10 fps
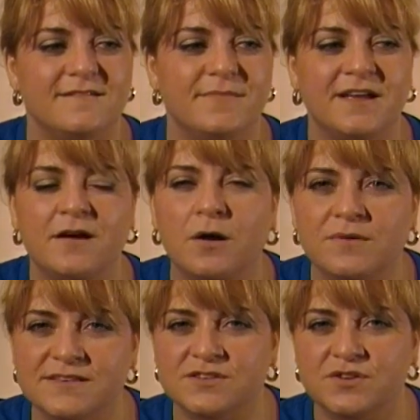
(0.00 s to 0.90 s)
I
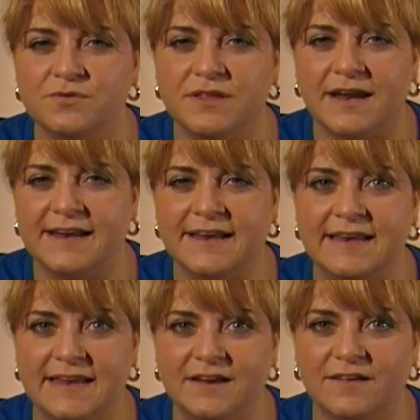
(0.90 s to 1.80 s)
always knew that I
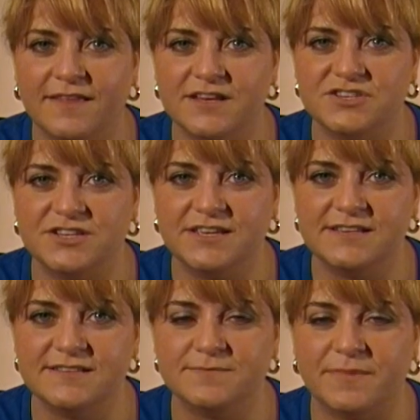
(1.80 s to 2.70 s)
didn't need all that
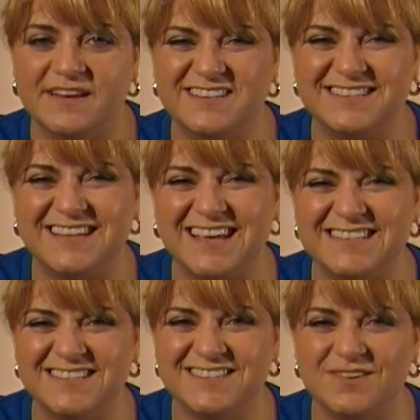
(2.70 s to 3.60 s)
cheese, but it just
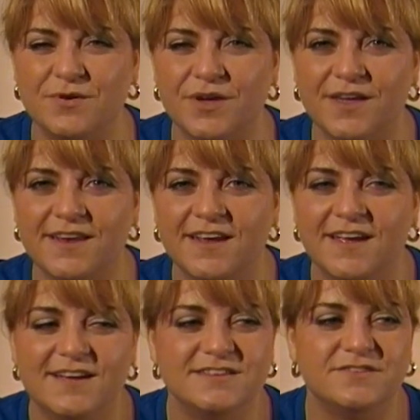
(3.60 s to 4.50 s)
tasted so good.
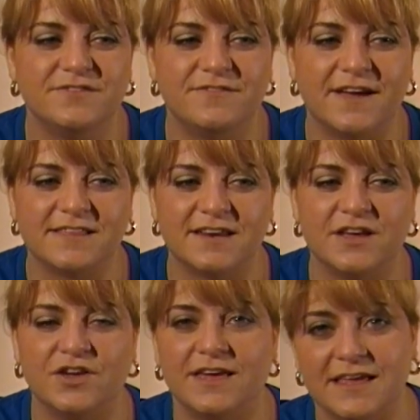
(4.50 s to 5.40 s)
So for the fact
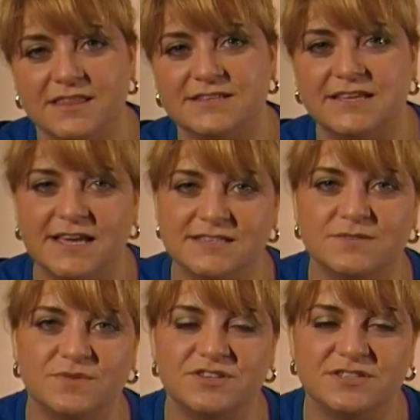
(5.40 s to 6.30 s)
that I could get the
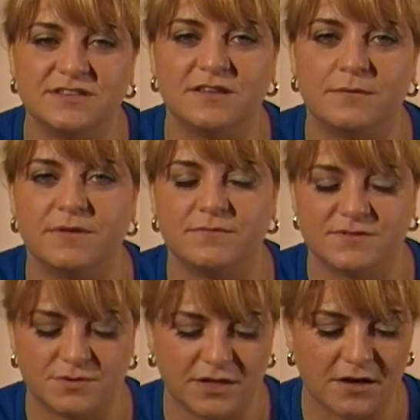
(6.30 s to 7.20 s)
taste with just a little
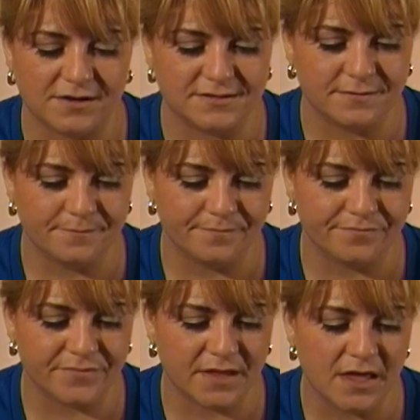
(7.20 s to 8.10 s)
bit was really awesome.
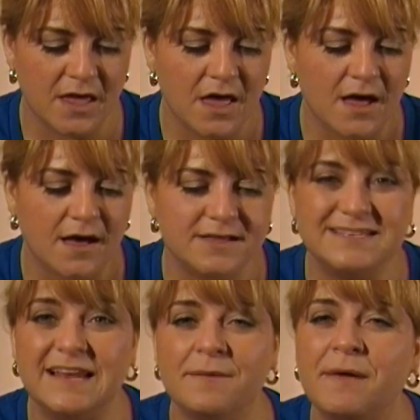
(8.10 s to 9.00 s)

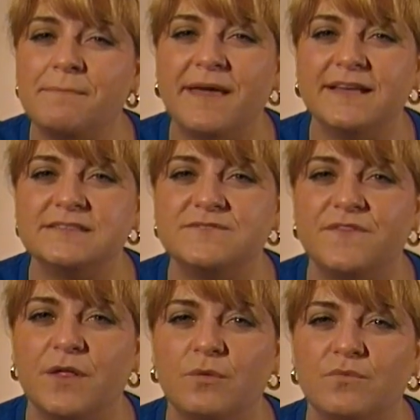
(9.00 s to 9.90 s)
Today my pants
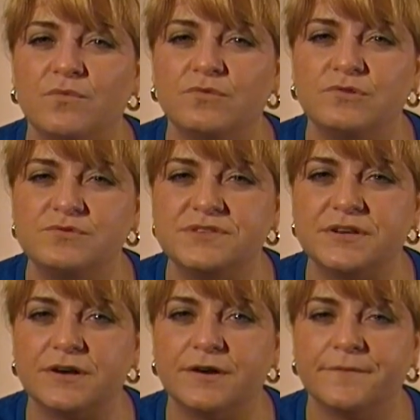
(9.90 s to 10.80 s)
felt
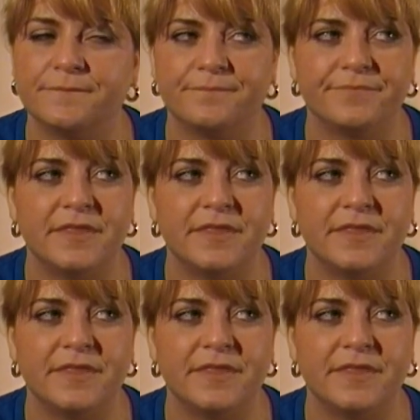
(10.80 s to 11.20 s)
looser,